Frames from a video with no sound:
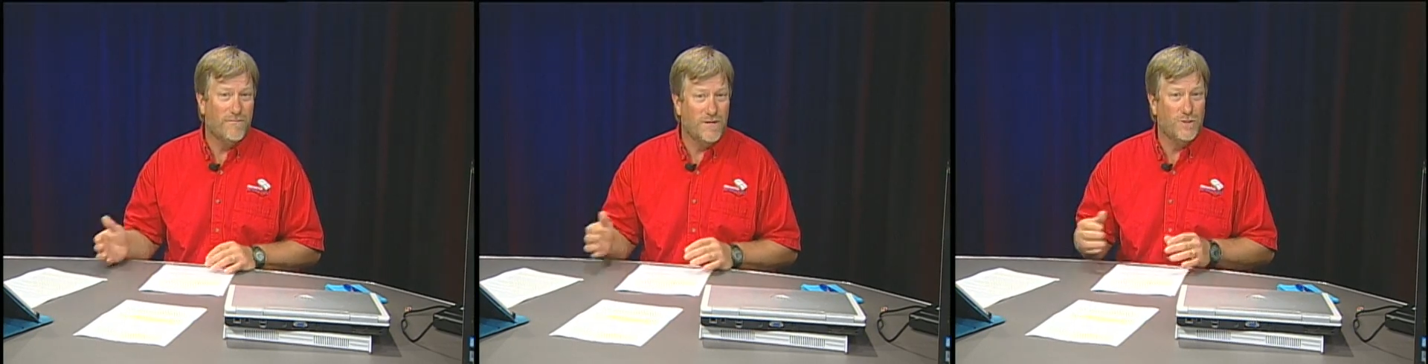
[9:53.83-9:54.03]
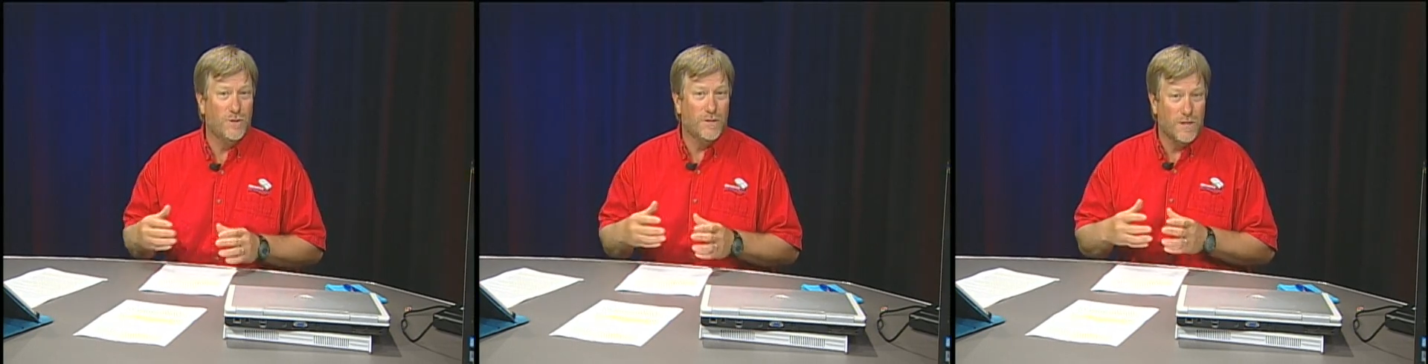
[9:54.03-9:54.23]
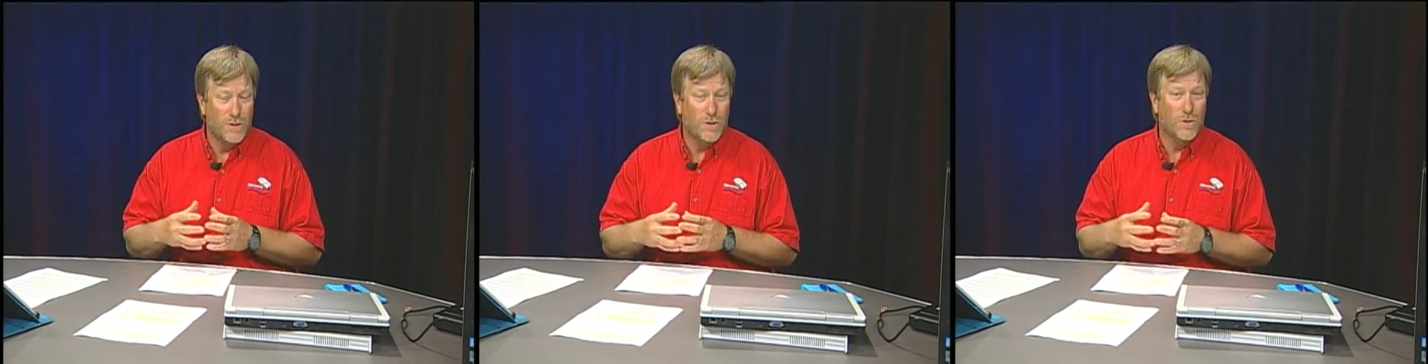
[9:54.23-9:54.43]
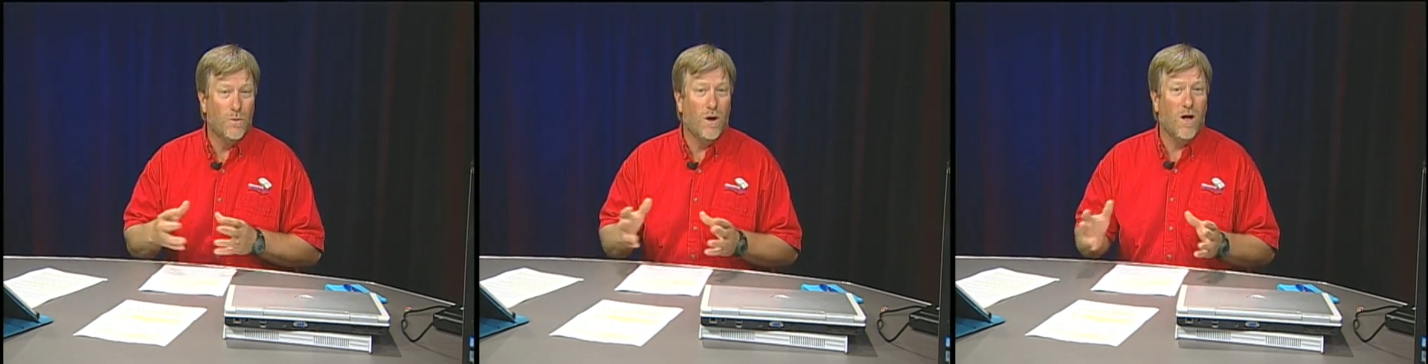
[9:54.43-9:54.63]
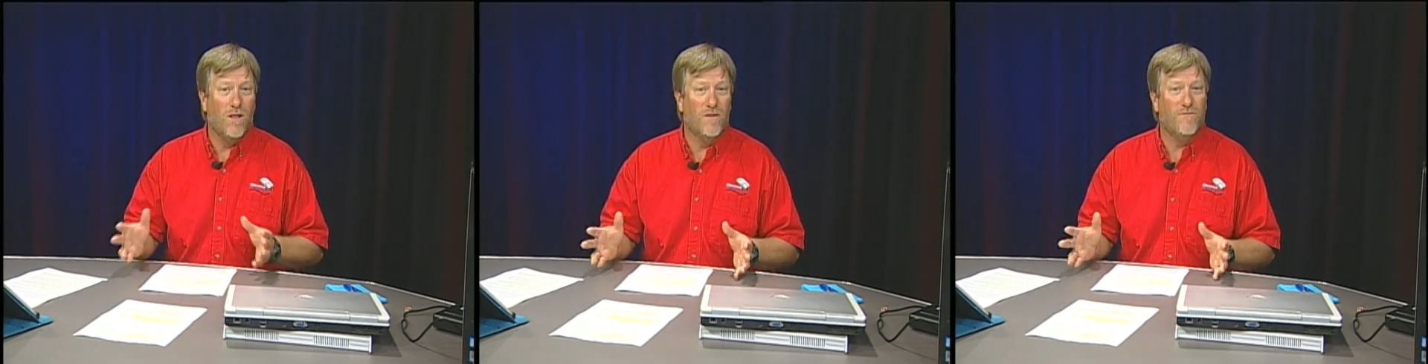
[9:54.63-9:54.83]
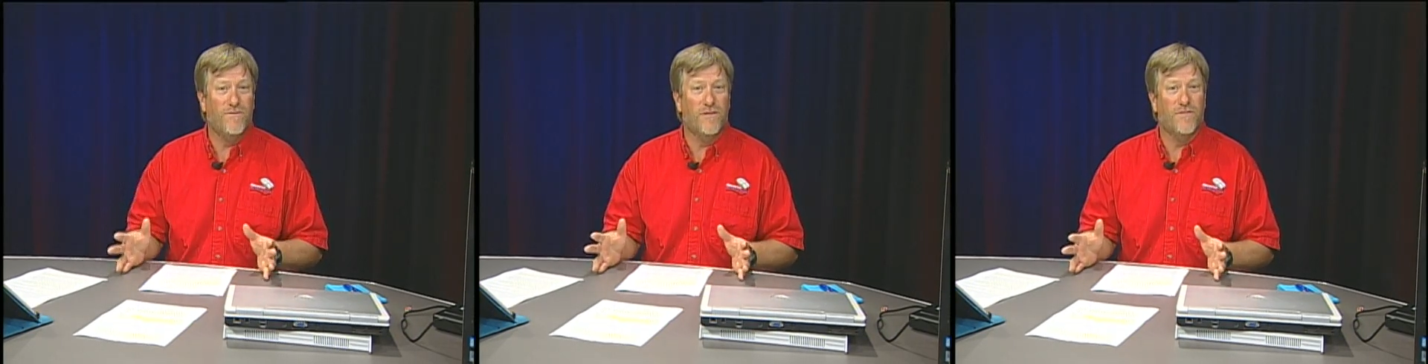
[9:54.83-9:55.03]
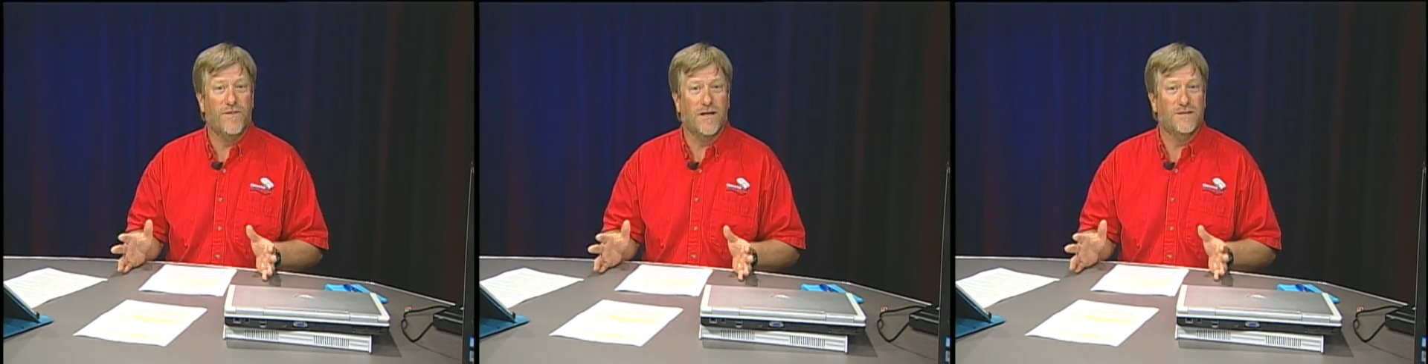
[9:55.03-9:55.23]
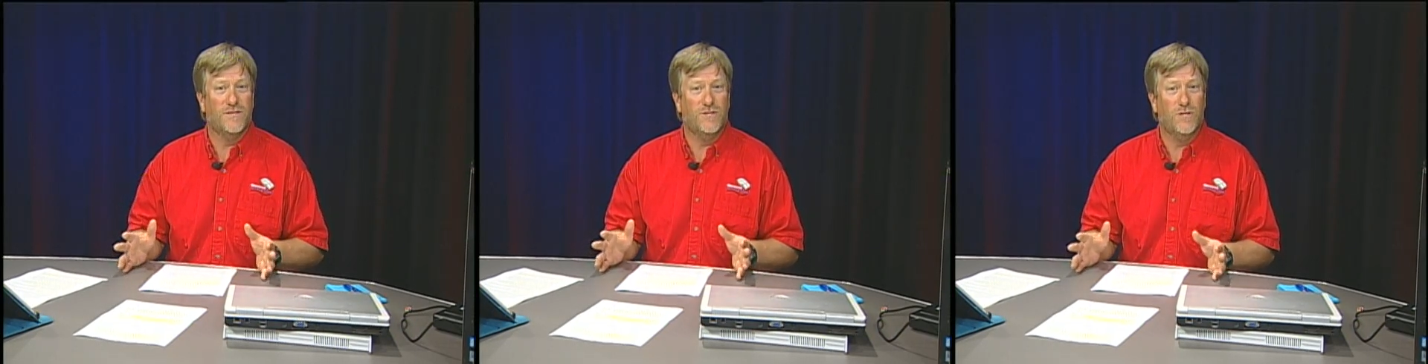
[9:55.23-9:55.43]
but you can do all of the
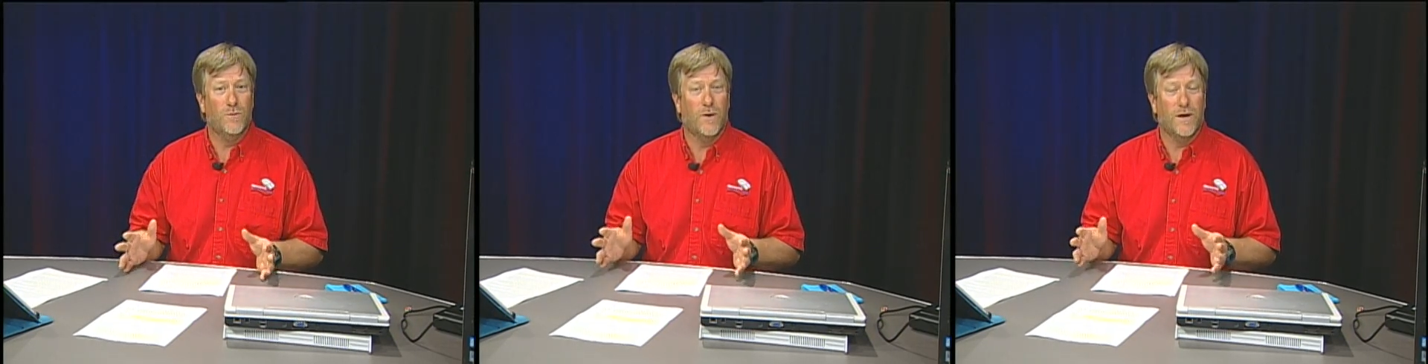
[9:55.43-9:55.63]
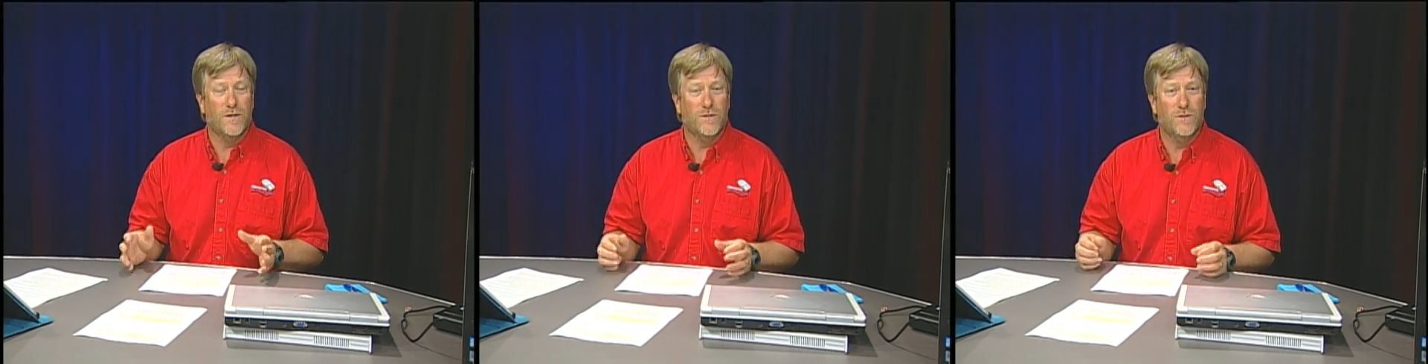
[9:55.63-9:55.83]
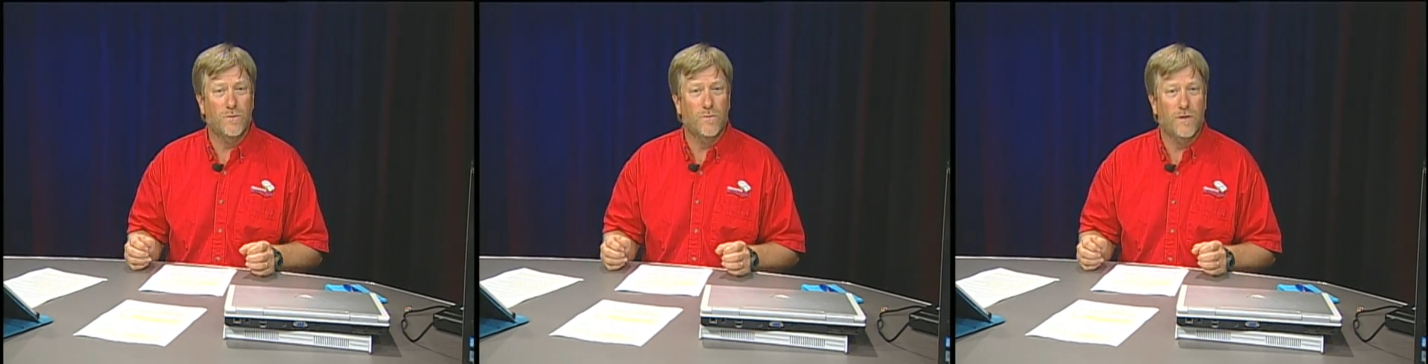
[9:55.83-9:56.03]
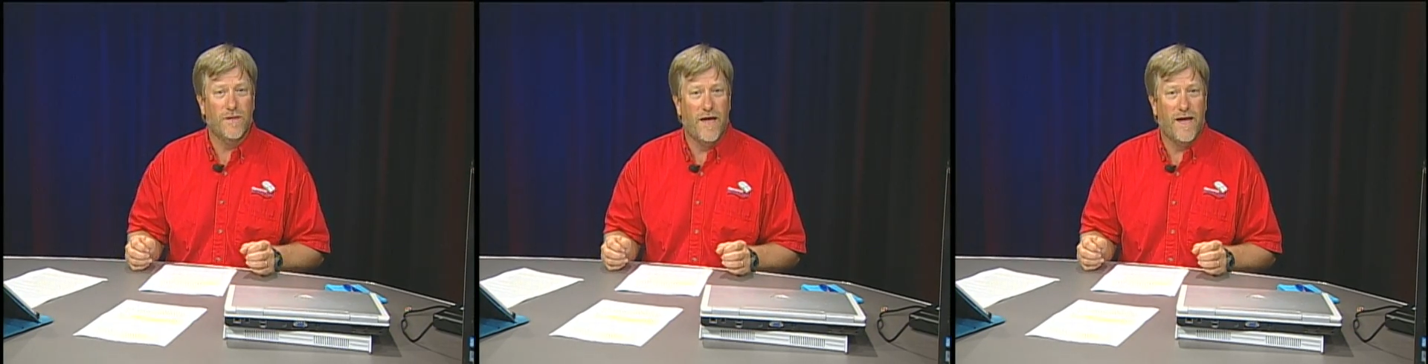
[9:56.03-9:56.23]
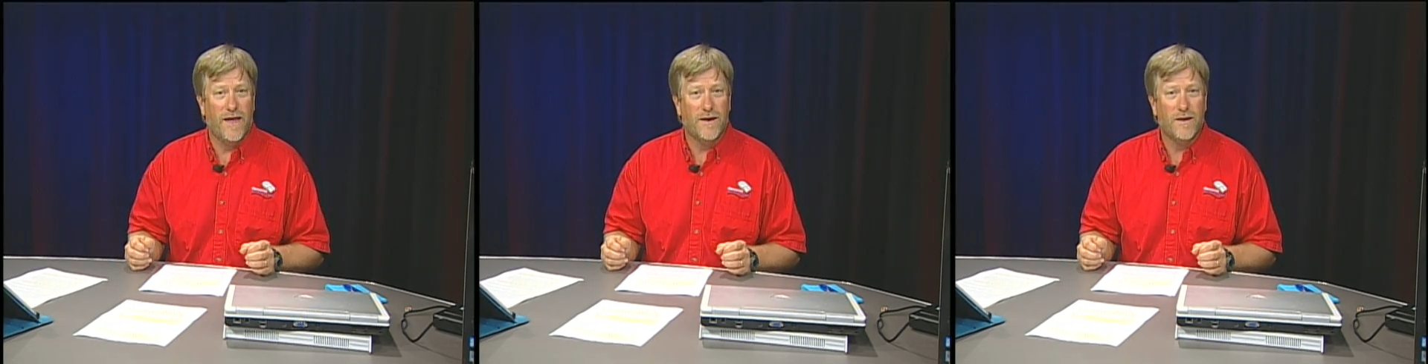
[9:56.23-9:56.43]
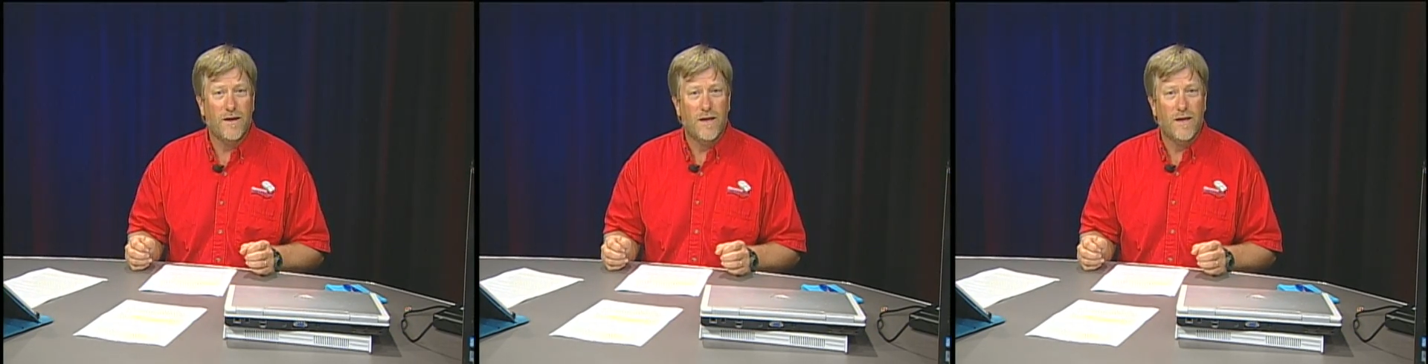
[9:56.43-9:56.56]
things that you want to do with that.